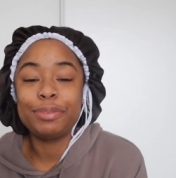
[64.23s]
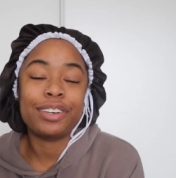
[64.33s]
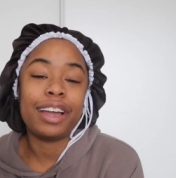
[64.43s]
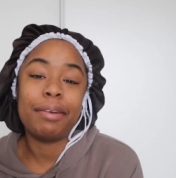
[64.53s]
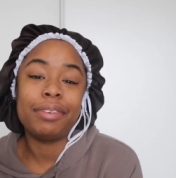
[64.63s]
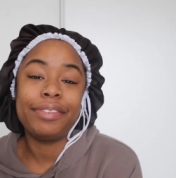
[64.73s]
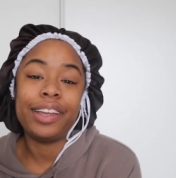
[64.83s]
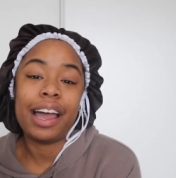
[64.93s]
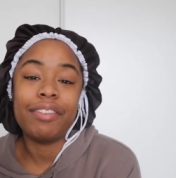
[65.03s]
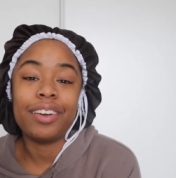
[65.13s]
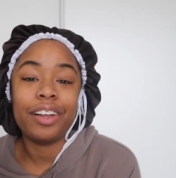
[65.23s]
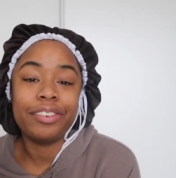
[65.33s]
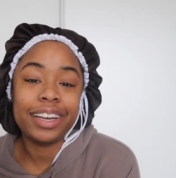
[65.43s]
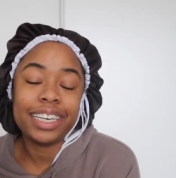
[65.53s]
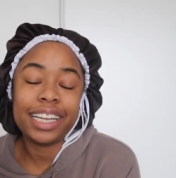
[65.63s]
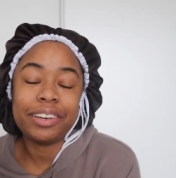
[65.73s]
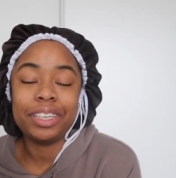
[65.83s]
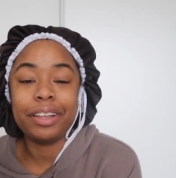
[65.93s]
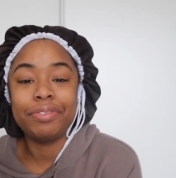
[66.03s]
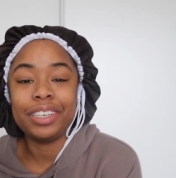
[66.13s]
Subscribe if you haven't already. I would
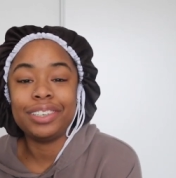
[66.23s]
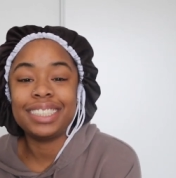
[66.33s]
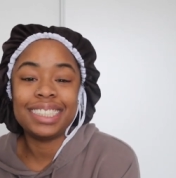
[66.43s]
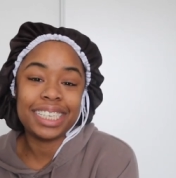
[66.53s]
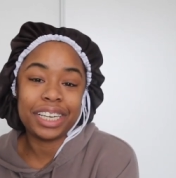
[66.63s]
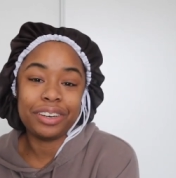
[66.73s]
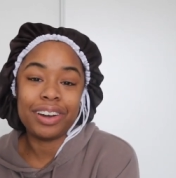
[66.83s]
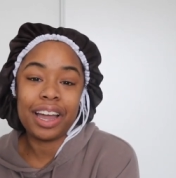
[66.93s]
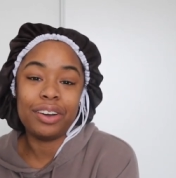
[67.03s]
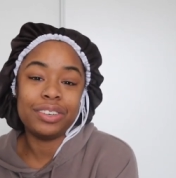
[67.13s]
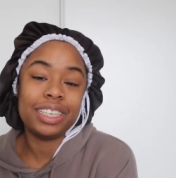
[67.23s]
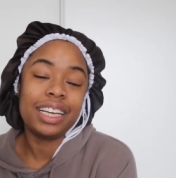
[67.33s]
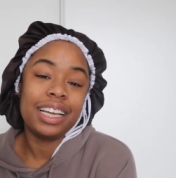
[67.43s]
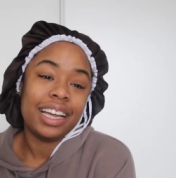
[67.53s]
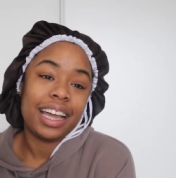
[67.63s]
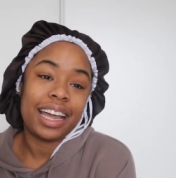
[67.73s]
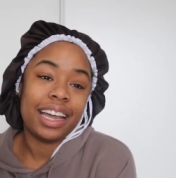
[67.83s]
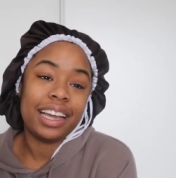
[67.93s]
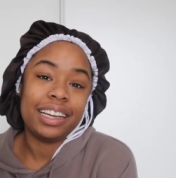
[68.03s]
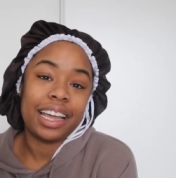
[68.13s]
love for you to stick around.
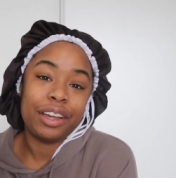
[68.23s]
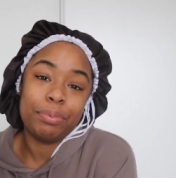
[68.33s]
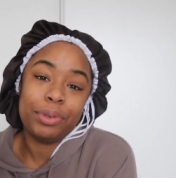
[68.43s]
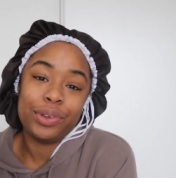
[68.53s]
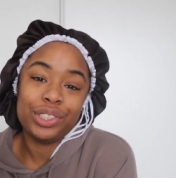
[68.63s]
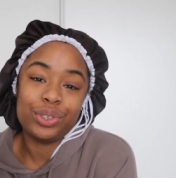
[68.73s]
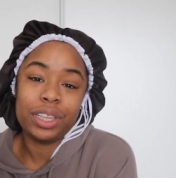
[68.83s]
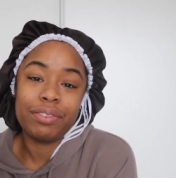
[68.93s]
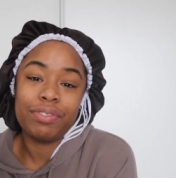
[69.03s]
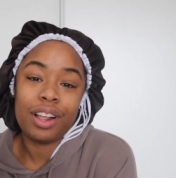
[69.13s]
And I hope you enjoy the